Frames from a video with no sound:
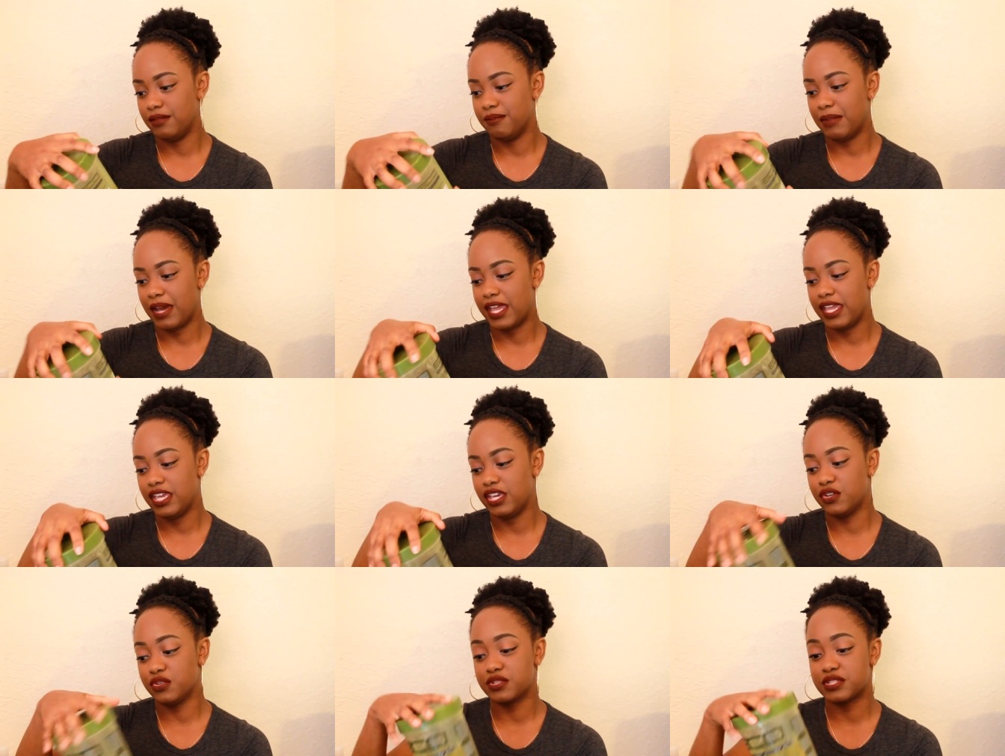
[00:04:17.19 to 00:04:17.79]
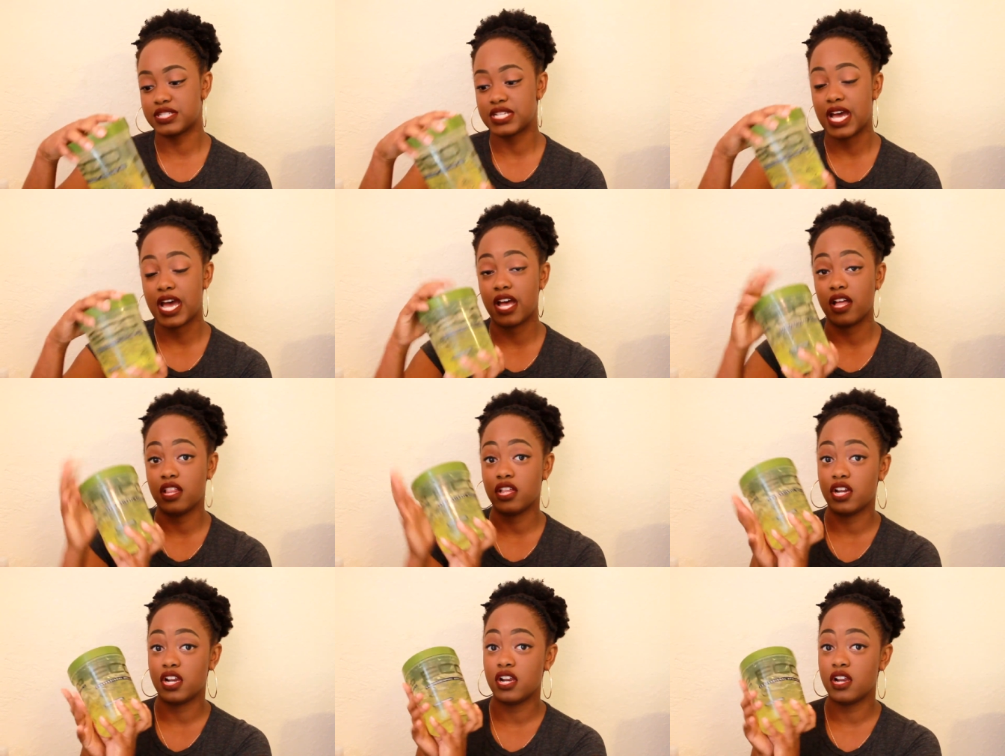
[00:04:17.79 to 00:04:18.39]
my Equal
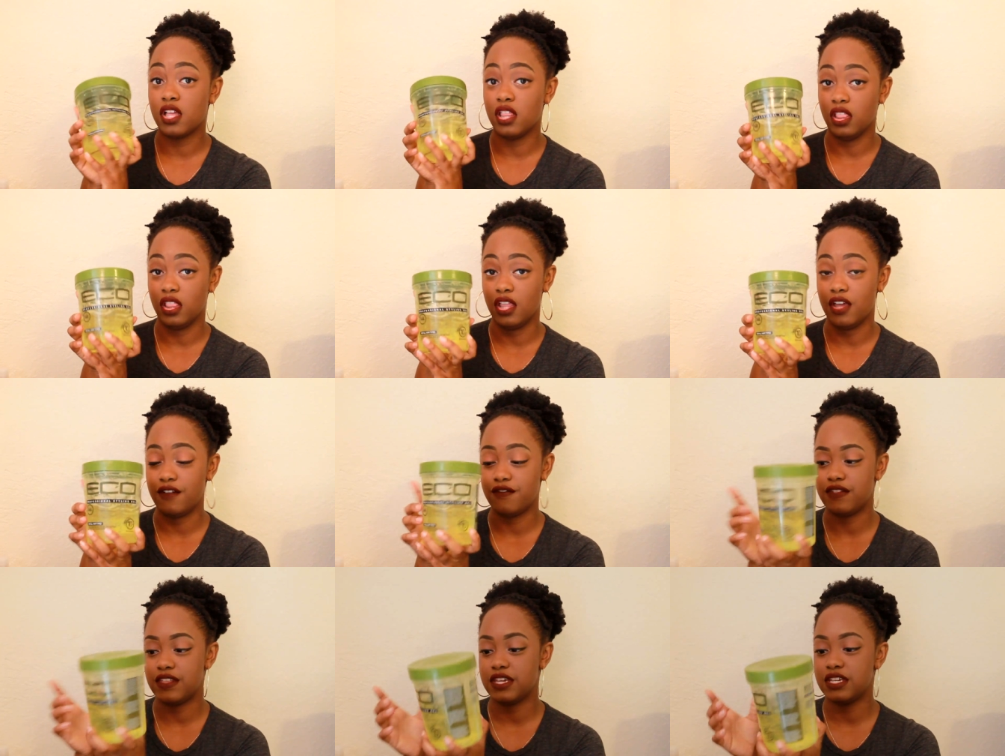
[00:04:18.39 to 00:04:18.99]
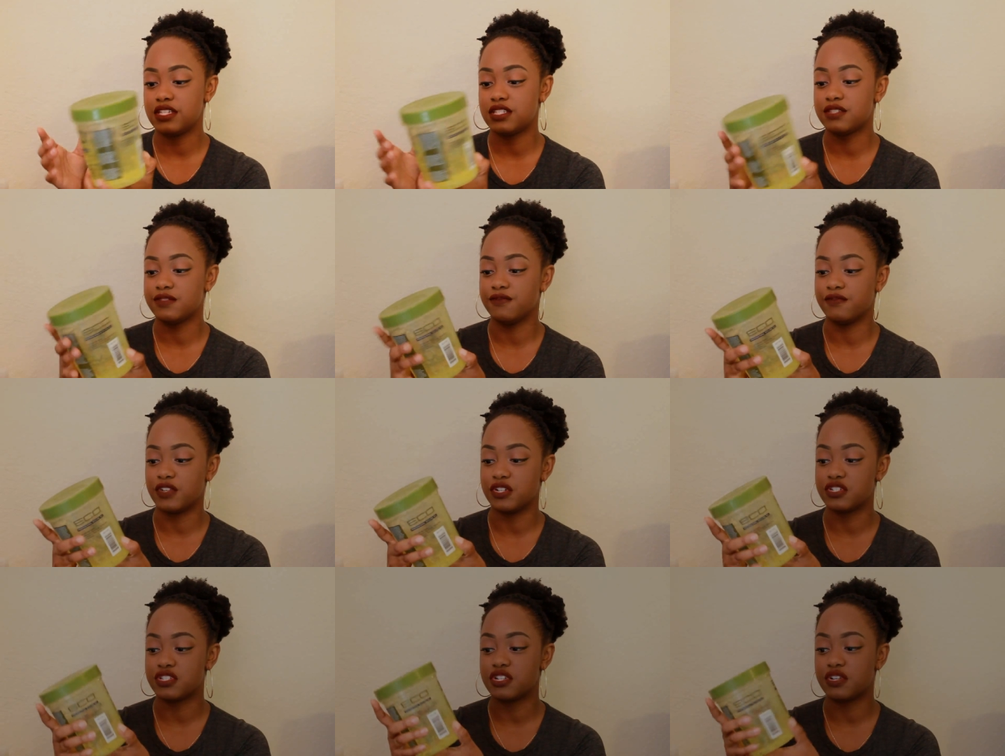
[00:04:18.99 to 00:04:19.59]
Styler. Love this.
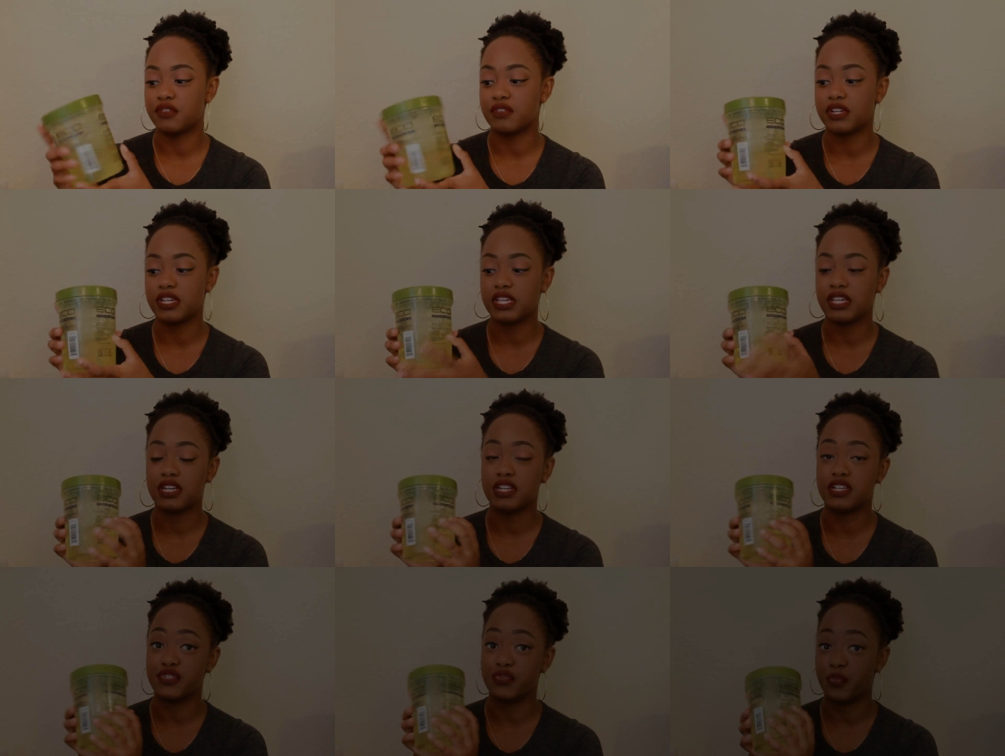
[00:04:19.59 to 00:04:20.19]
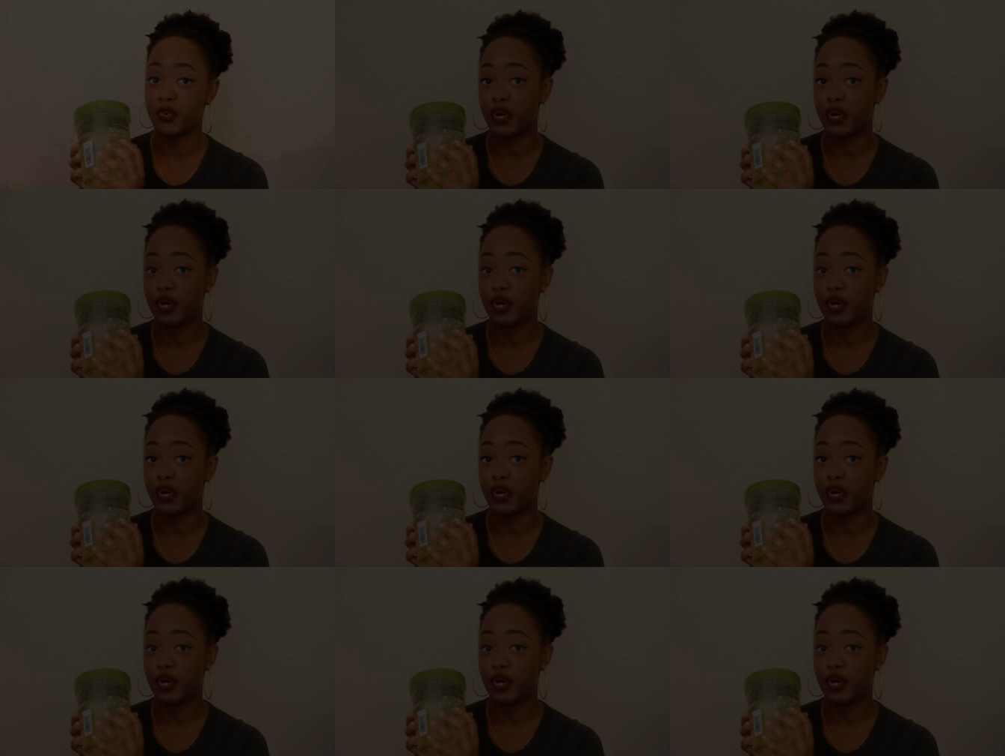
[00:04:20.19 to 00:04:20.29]
First ingredient is